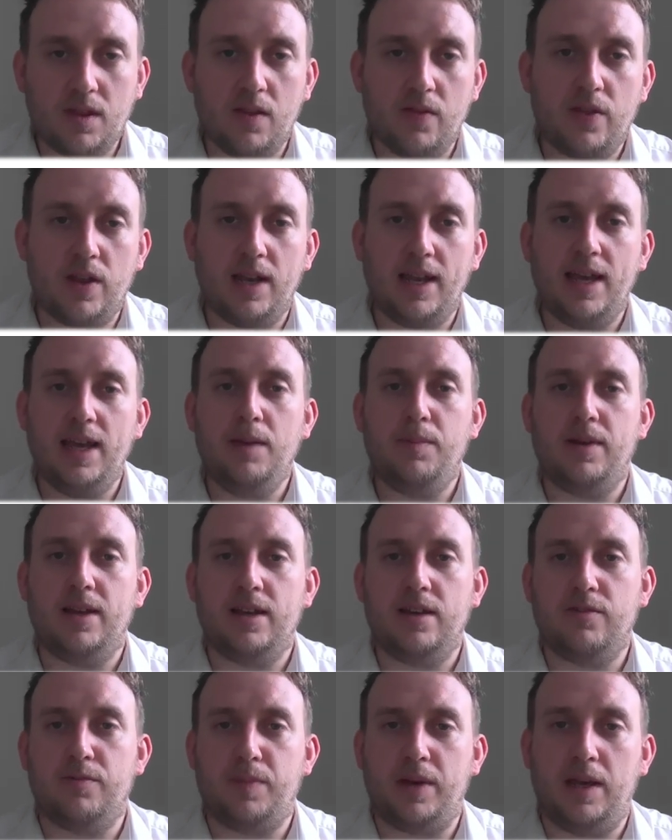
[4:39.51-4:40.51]
The
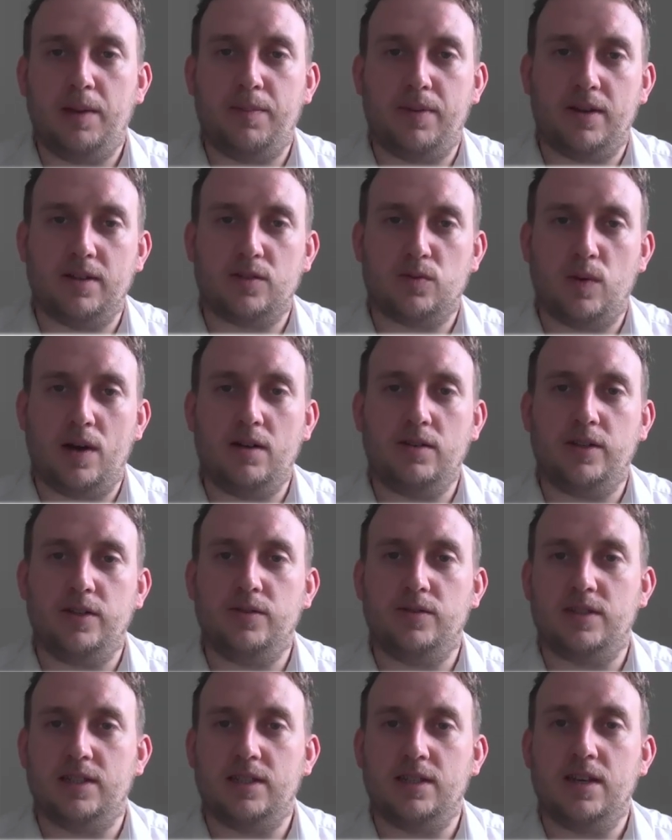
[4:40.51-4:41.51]
labelling of people as well,
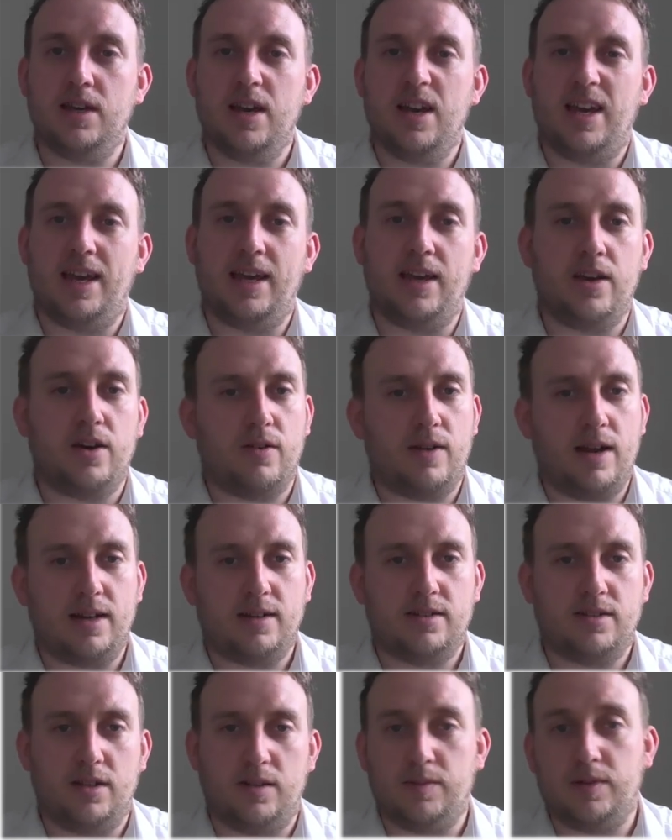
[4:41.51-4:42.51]
using
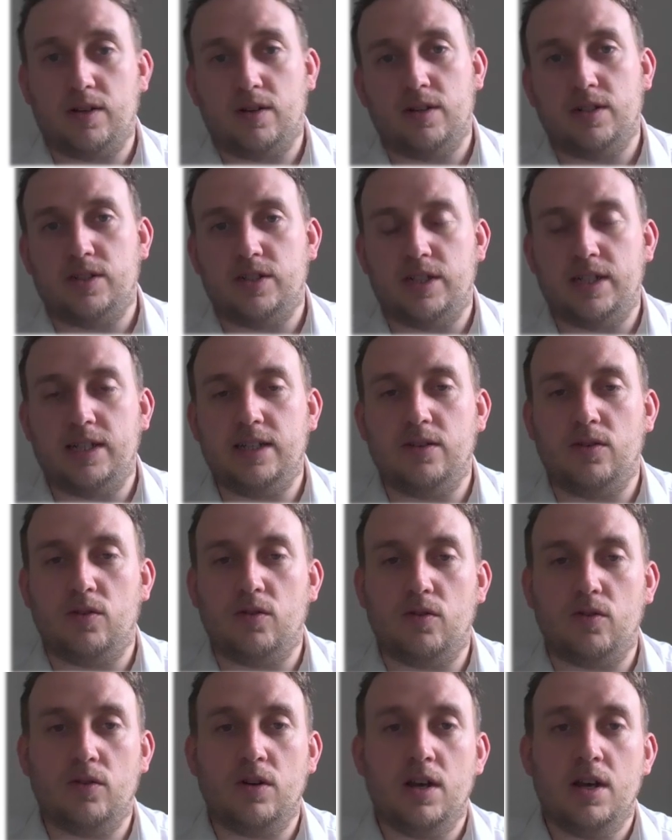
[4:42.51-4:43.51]
incorrect terminology
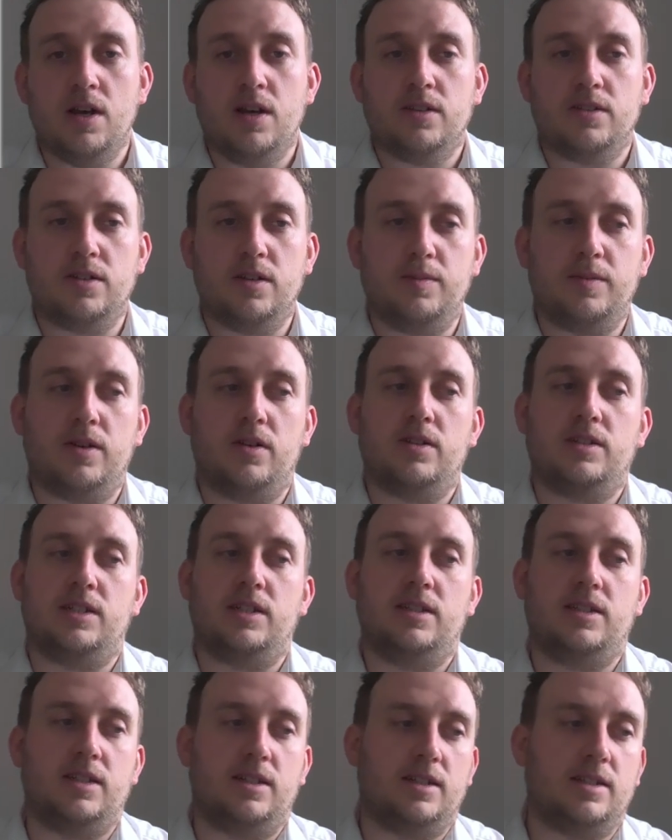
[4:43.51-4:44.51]
or terminology
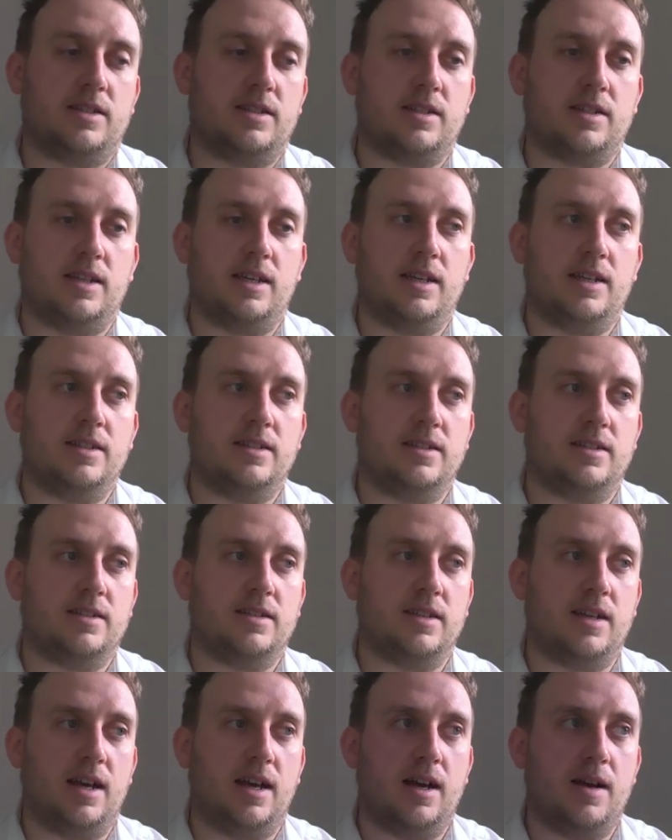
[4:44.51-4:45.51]
that
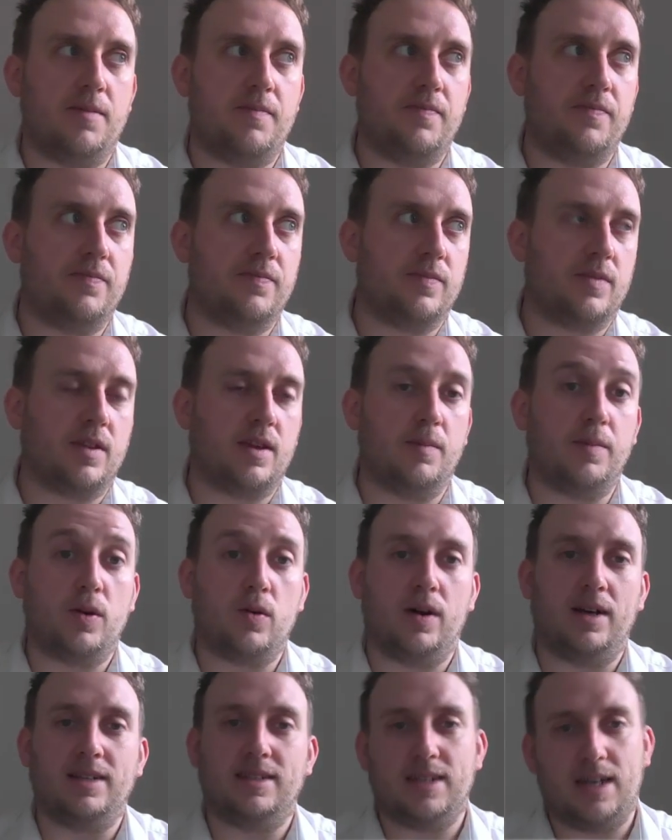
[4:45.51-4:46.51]
is can be
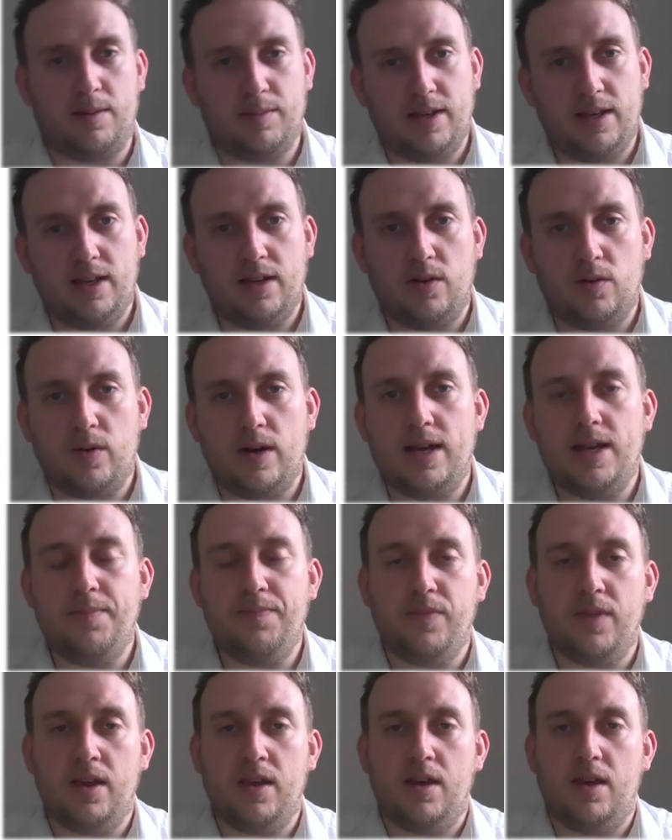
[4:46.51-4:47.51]
quite damning in a
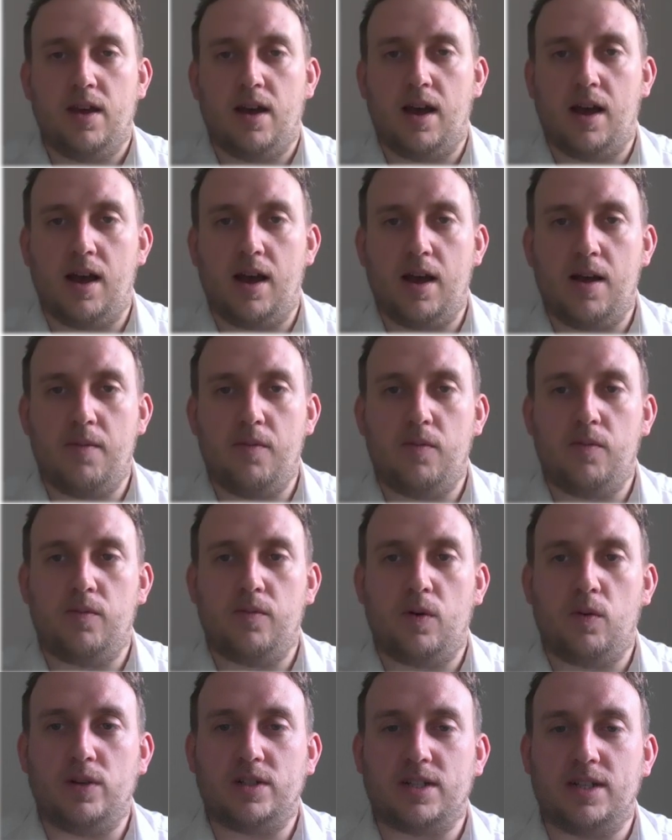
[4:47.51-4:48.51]
way,
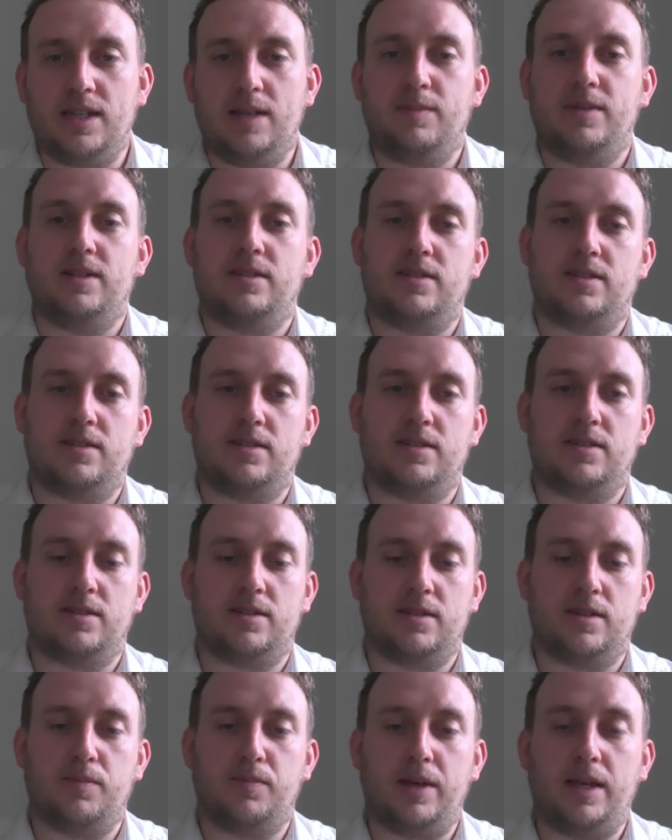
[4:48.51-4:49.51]
which
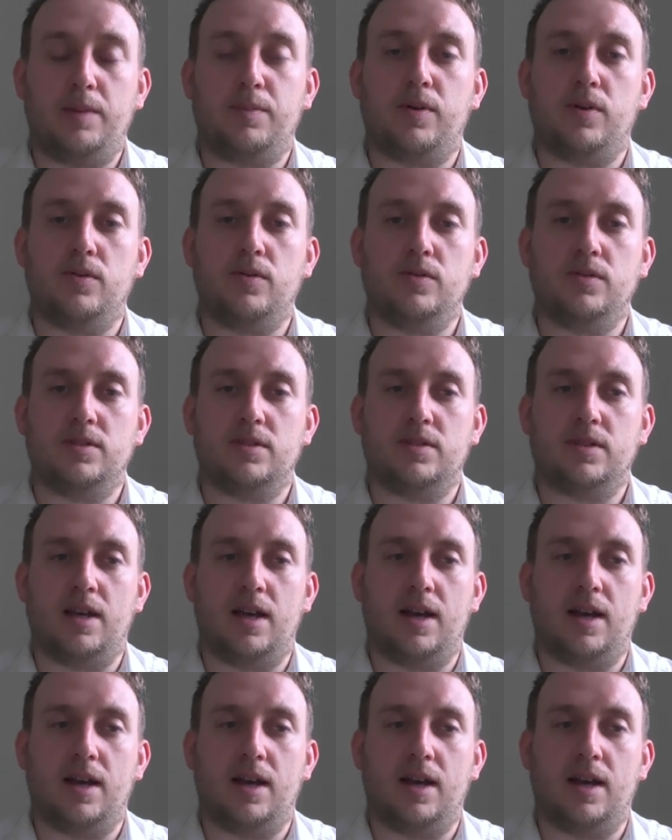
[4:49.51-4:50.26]
limits people's